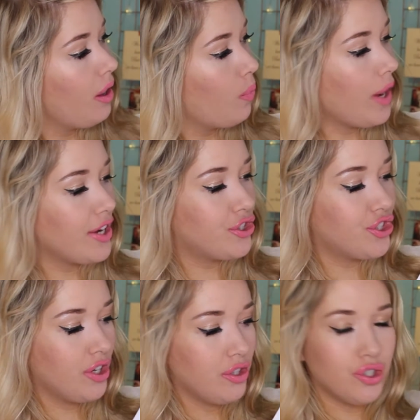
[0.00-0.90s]

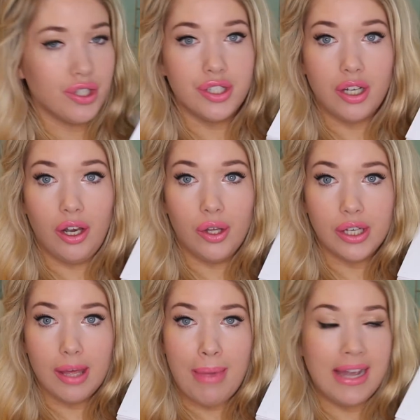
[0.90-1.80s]
which just
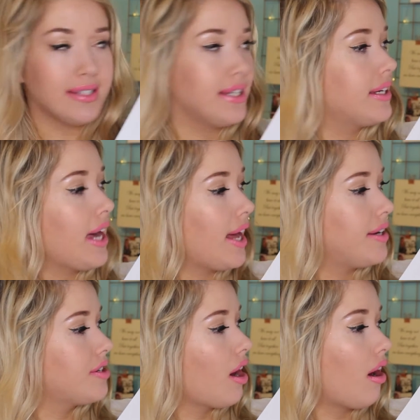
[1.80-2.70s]
look amazing
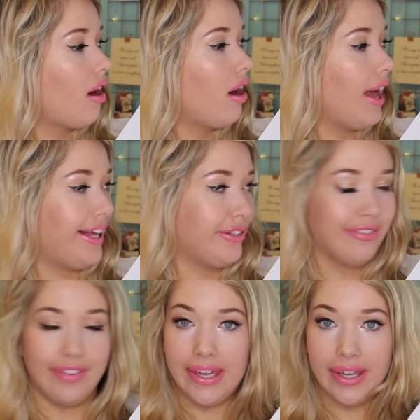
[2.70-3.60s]
and are
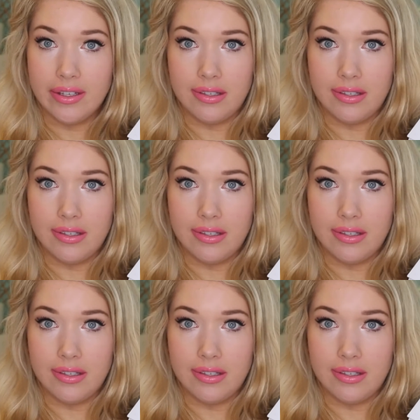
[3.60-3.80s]
healthy.